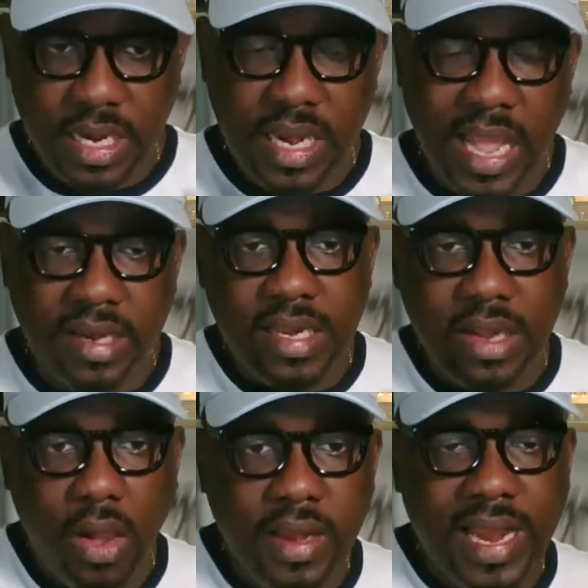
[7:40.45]
Now, the
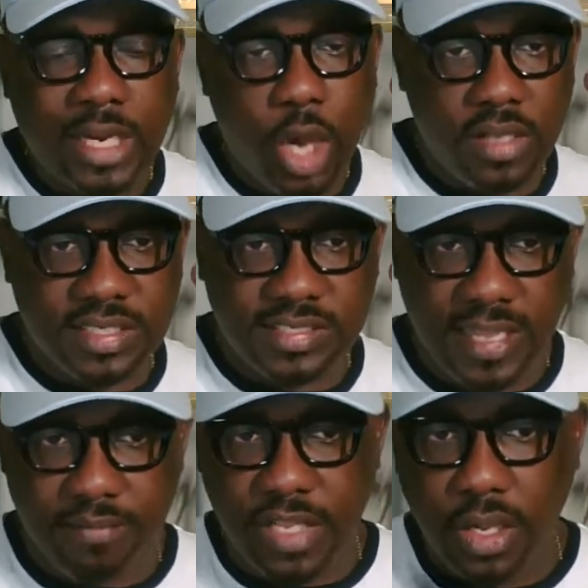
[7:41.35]
other
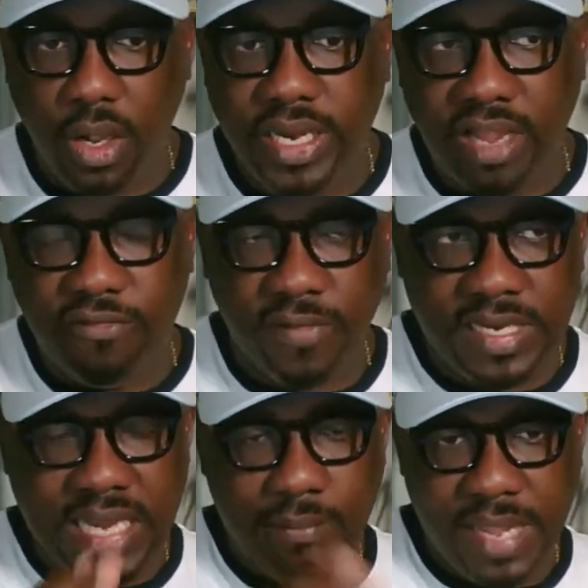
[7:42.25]
concept, the other
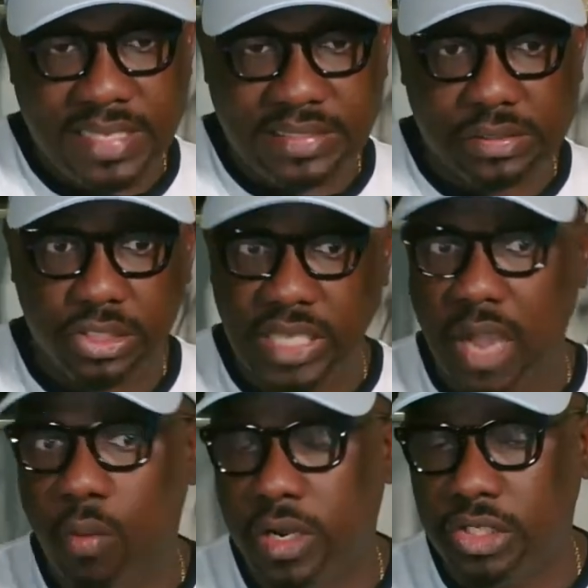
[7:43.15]
fundamentals I
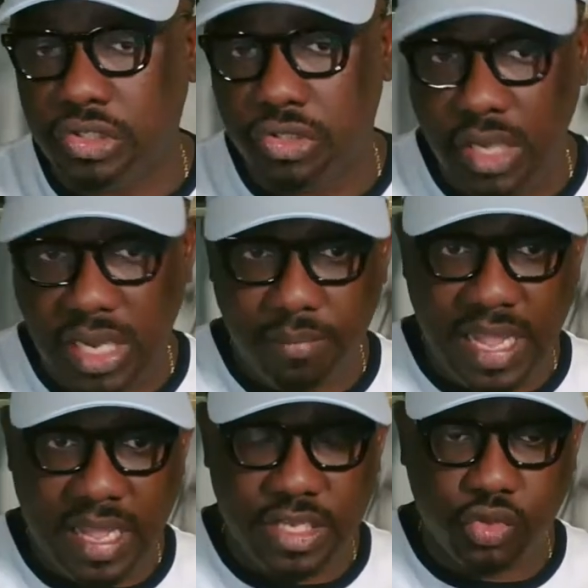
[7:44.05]
want us to talk
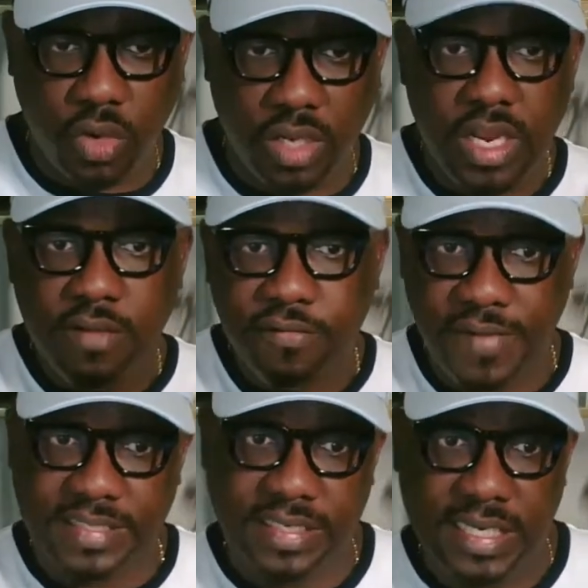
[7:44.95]
about is what?
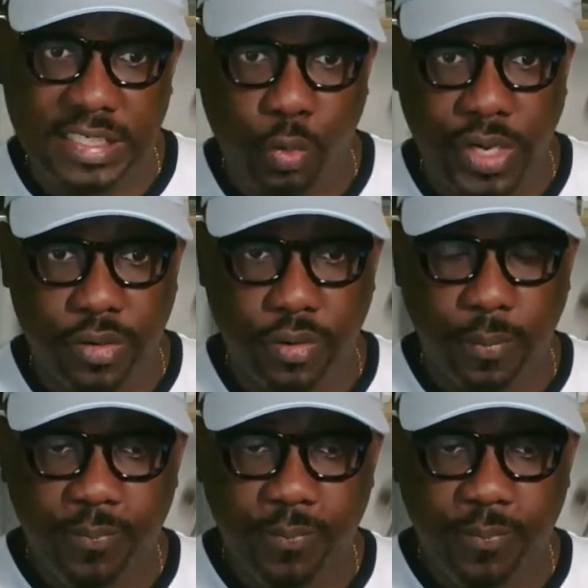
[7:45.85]
Fertility window.